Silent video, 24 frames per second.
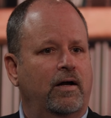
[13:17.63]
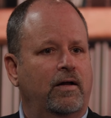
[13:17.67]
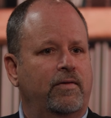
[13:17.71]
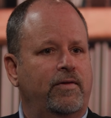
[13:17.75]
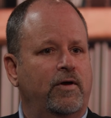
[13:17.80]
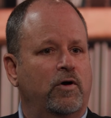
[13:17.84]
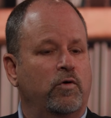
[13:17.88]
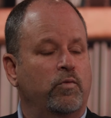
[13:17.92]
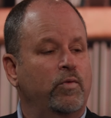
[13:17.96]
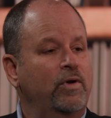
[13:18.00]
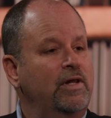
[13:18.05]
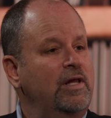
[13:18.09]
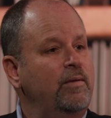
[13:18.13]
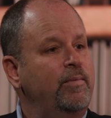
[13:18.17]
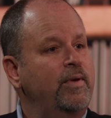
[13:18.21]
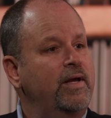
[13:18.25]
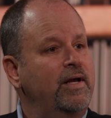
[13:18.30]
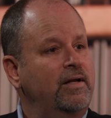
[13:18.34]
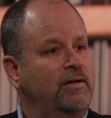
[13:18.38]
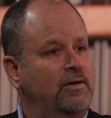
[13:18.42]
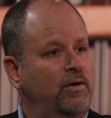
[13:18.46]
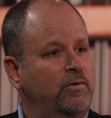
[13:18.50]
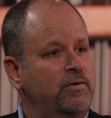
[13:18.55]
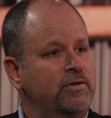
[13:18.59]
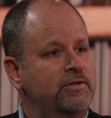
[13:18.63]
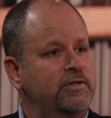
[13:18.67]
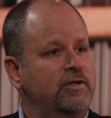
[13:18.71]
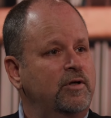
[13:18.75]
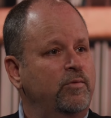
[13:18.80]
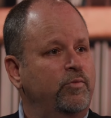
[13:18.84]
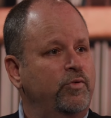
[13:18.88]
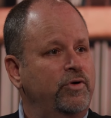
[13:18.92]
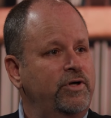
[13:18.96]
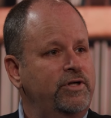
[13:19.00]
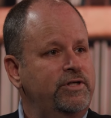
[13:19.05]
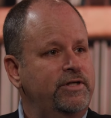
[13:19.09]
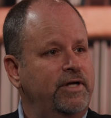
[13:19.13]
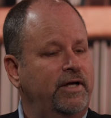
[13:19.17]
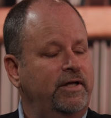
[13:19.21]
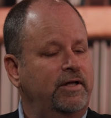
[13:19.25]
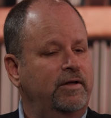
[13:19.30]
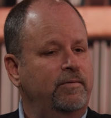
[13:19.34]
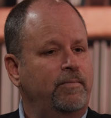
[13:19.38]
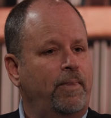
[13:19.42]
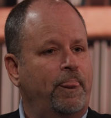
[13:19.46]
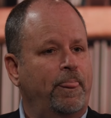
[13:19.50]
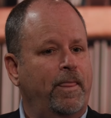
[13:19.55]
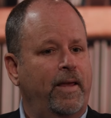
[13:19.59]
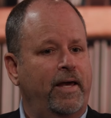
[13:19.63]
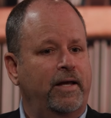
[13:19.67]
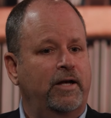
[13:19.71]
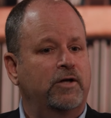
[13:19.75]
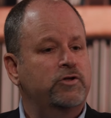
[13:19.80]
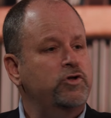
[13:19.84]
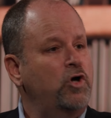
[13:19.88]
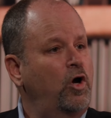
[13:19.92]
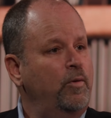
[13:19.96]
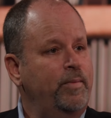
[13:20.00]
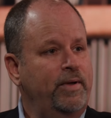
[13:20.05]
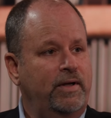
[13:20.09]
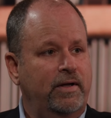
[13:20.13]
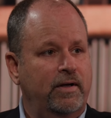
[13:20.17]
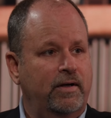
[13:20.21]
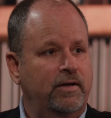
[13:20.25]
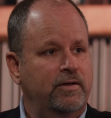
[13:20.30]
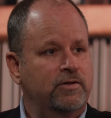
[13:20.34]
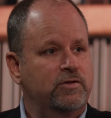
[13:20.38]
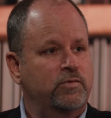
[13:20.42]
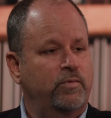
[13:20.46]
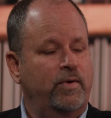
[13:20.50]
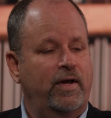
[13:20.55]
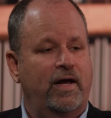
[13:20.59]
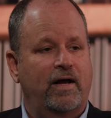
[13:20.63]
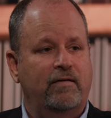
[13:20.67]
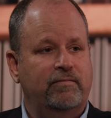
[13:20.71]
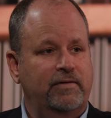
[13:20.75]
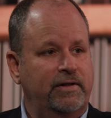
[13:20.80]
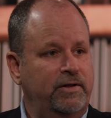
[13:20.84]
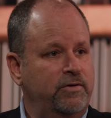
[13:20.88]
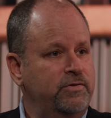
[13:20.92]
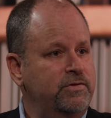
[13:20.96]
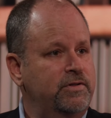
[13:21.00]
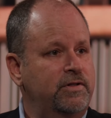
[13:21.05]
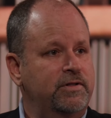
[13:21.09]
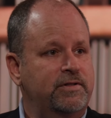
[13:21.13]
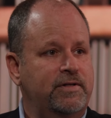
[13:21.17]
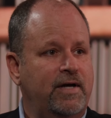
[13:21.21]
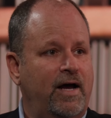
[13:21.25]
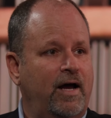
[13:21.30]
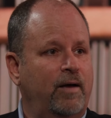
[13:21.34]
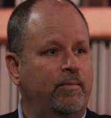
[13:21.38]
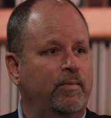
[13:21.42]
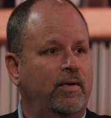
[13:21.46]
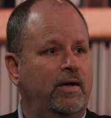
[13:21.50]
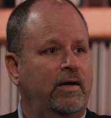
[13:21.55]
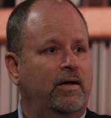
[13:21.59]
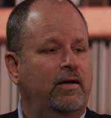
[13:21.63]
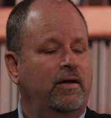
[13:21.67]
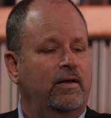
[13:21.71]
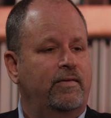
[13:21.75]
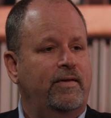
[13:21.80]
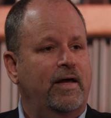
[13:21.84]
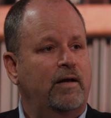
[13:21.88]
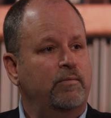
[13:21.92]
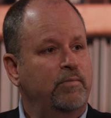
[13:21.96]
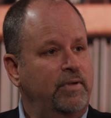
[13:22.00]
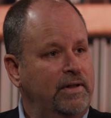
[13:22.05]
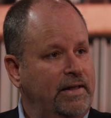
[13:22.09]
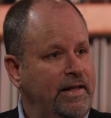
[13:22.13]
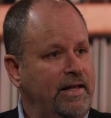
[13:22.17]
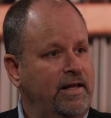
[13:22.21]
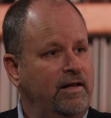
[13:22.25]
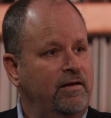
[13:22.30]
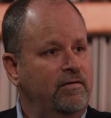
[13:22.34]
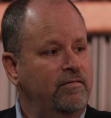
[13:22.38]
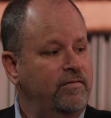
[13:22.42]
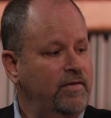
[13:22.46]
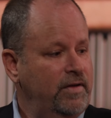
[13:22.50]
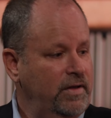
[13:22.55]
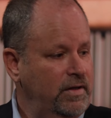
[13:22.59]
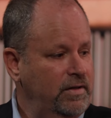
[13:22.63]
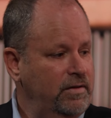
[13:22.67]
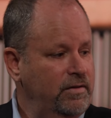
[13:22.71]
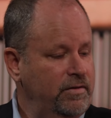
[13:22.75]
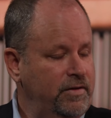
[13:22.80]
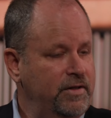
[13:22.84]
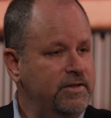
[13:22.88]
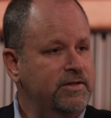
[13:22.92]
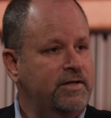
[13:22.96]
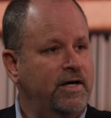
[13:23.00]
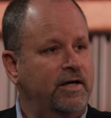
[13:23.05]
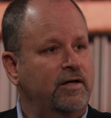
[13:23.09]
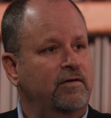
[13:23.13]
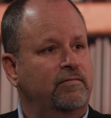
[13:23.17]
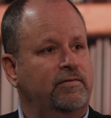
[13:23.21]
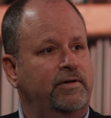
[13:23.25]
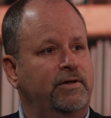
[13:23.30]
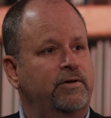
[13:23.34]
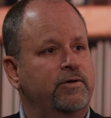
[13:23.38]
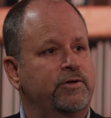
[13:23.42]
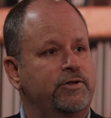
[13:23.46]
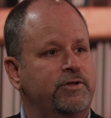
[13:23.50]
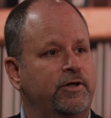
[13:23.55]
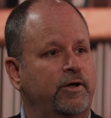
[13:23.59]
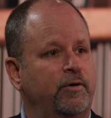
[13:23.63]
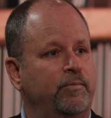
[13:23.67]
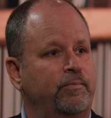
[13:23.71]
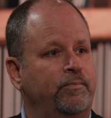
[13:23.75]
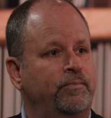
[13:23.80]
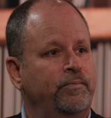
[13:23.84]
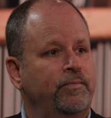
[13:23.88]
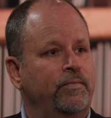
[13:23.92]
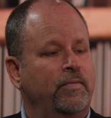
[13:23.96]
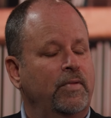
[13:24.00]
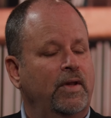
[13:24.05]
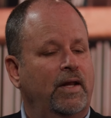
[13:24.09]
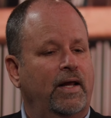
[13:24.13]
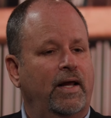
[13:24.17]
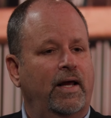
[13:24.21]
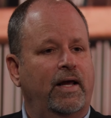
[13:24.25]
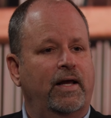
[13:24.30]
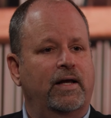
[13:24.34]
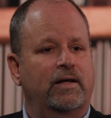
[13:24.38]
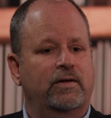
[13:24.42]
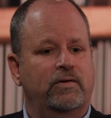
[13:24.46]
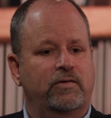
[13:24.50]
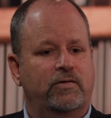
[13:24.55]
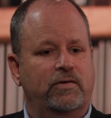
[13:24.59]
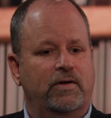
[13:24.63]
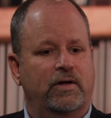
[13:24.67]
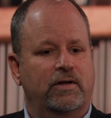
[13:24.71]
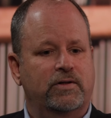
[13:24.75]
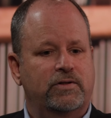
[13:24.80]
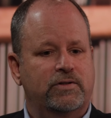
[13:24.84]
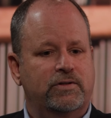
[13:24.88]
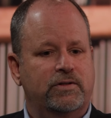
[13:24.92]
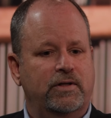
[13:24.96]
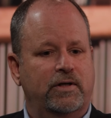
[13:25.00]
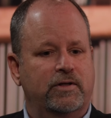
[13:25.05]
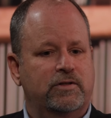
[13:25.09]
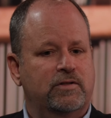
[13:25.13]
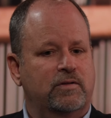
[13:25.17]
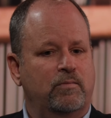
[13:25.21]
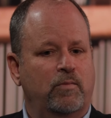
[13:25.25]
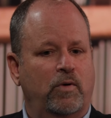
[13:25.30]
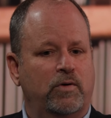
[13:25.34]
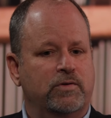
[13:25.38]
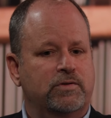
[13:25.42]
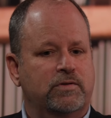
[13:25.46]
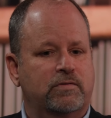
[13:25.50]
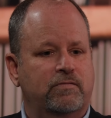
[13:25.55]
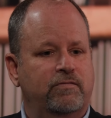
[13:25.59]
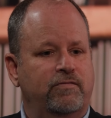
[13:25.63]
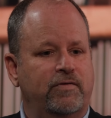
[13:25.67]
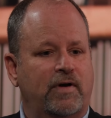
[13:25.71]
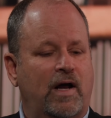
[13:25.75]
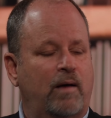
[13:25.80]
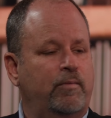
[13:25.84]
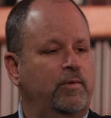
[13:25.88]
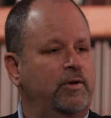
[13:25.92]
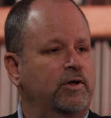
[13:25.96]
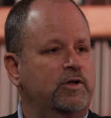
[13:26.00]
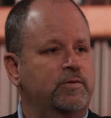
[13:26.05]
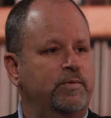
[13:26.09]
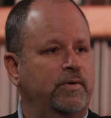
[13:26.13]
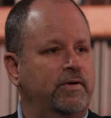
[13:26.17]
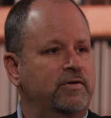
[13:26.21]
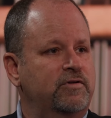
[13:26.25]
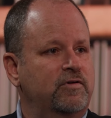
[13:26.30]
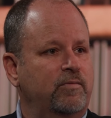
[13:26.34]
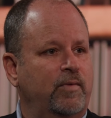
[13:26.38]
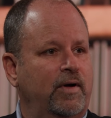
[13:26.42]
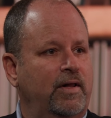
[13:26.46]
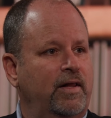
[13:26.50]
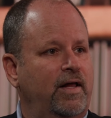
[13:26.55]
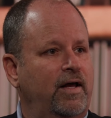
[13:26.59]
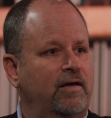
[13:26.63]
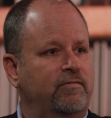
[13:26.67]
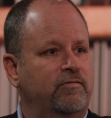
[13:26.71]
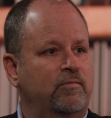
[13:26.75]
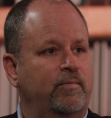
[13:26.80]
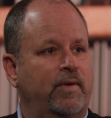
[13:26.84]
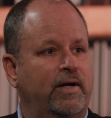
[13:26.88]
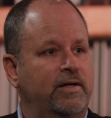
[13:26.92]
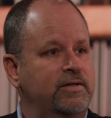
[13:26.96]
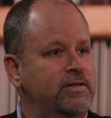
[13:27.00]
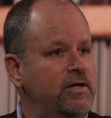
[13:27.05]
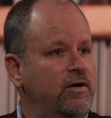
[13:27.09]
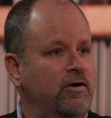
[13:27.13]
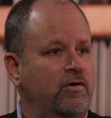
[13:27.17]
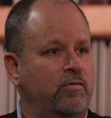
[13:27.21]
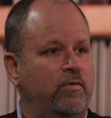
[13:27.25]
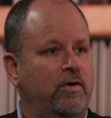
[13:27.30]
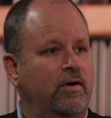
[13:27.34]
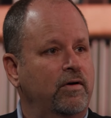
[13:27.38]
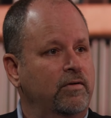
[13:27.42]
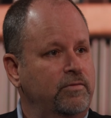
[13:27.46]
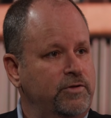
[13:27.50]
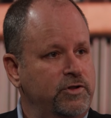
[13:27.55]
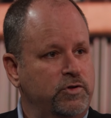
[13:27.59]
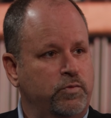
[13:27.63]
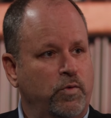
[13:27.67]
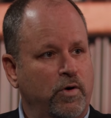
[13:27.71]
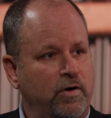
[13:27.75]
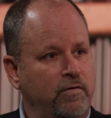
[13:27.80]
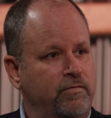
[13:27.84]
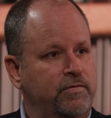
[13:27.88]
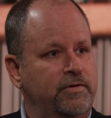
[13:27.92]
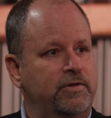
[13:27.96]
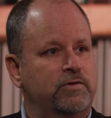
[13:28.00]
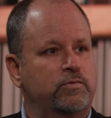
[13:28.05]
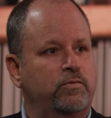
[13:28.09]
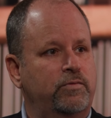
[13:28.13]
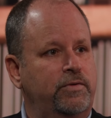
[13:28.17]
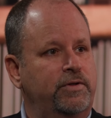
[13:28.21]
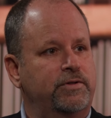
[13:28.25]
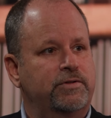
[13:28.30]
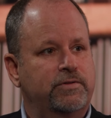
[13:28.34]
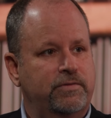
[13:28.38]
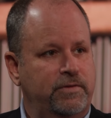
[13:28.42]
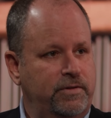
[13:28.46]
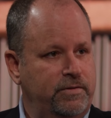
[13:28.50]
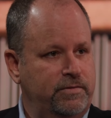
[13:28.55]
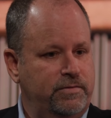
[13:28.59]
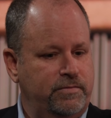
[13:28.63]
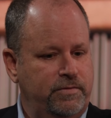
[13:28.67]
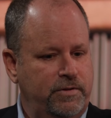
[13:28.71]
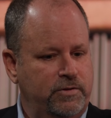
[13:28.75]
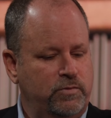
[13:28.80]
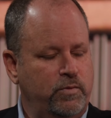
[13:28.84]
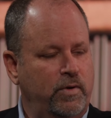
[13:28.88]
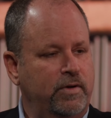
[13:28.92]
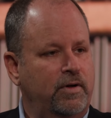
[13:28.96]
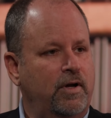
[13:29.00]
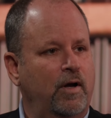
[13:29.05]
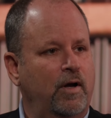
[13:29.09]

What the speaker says: that are really being noticed and appreciated. And it's all because we have leaders at the top that believe in this kind of leadership. And it's the most phenomenal experience of my life and my entire career, just working for this one